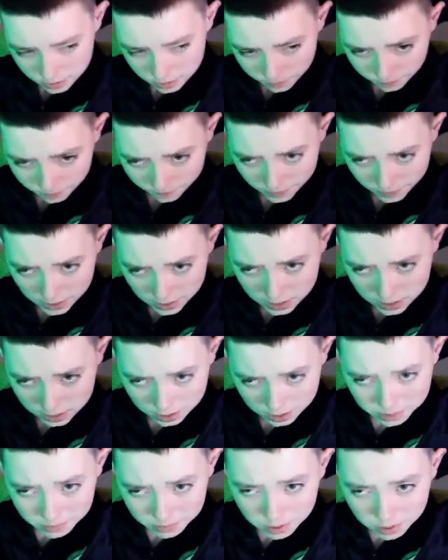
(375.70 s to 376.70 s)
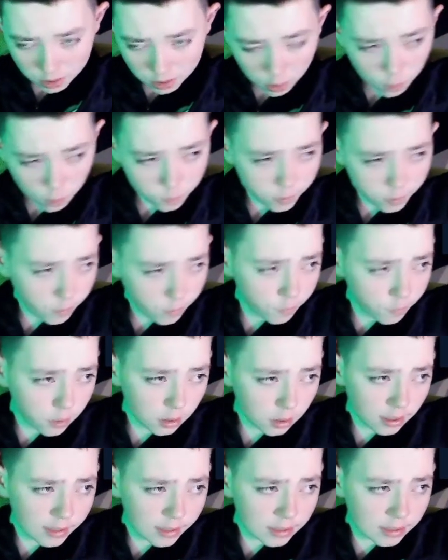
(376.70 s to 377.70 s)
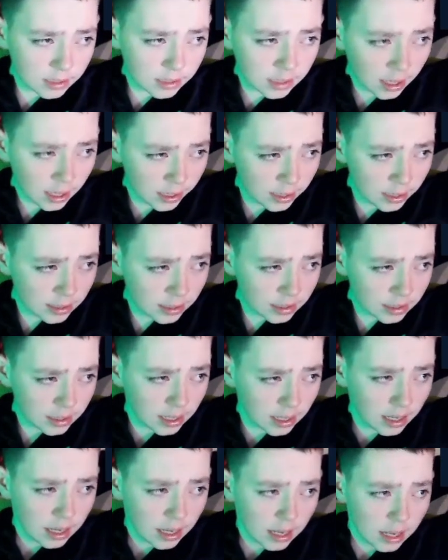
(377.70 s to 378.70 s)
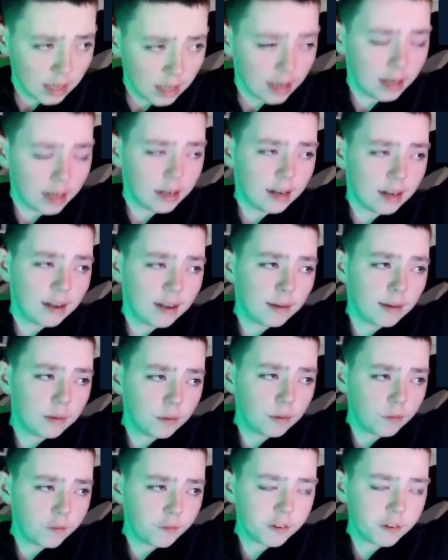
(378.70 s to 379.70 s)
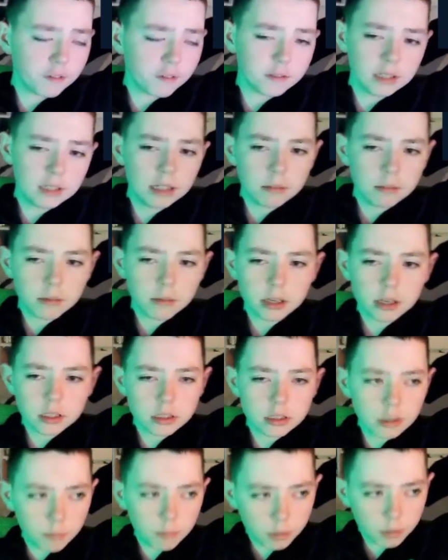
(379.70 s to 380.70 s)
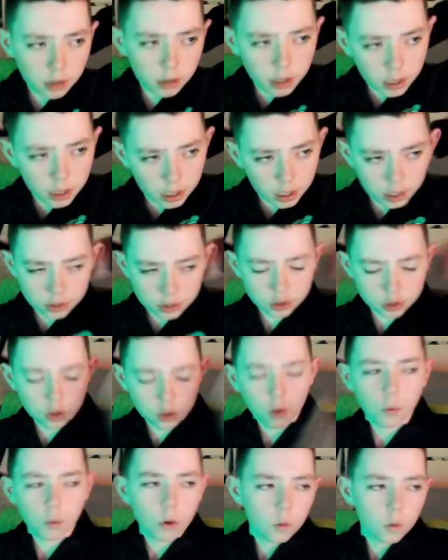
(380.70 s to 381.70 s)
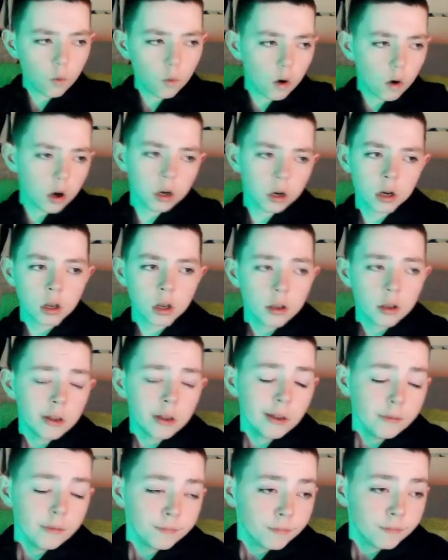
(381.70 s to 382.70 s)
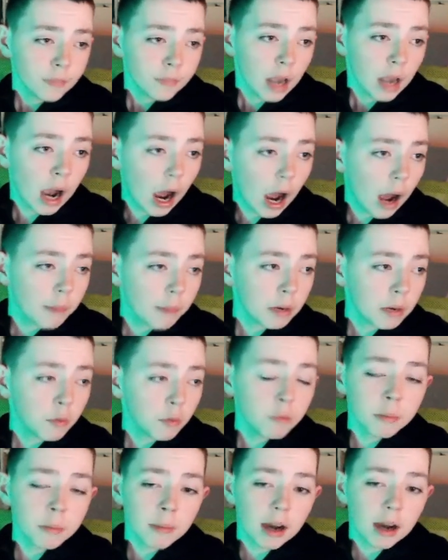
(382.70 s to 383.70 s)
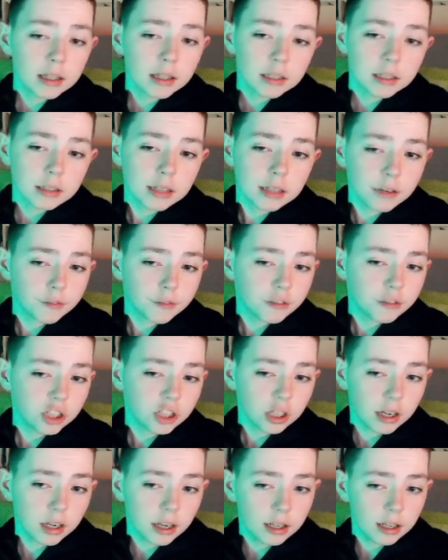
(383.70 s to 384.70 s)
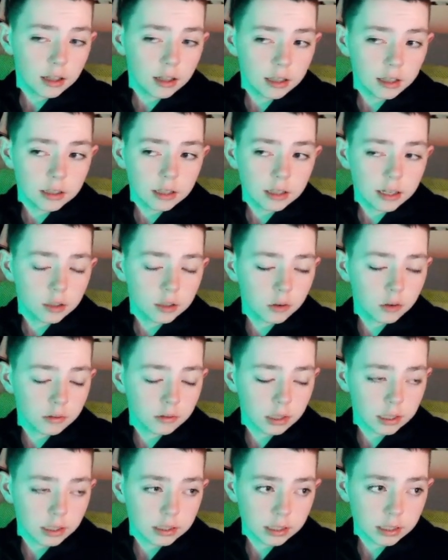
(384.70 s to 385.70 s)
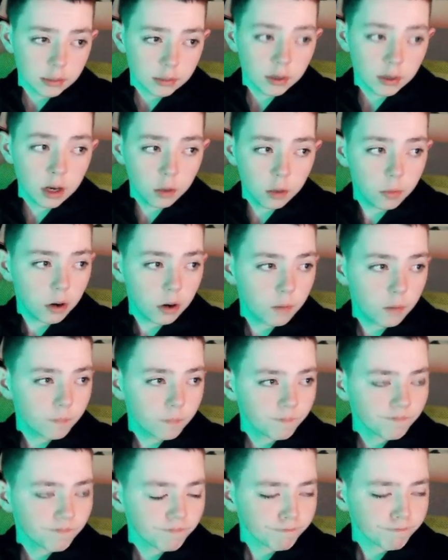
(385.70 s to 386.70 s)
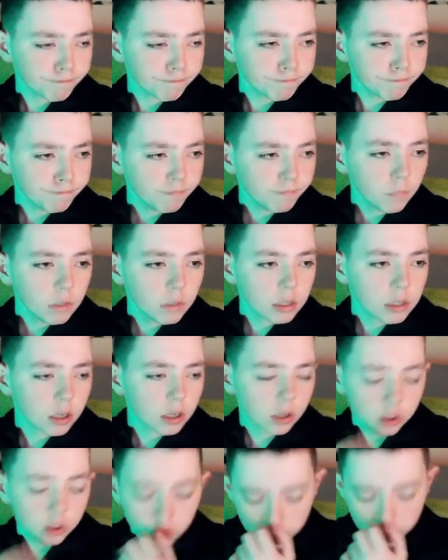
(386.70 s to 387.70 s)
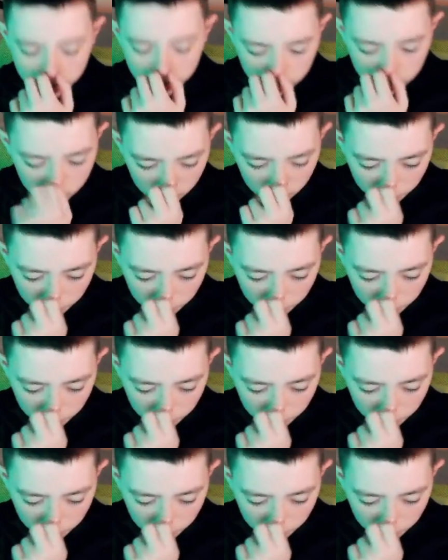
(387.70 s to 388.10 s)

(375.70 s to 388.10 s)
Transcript: is coming off for Lyndon Dykes. And about 15 minutes to play, still 1-1. I mean, I wouldn't be mad if Lyndon Dykes obviously gets to the winner, but it's an interesting sub.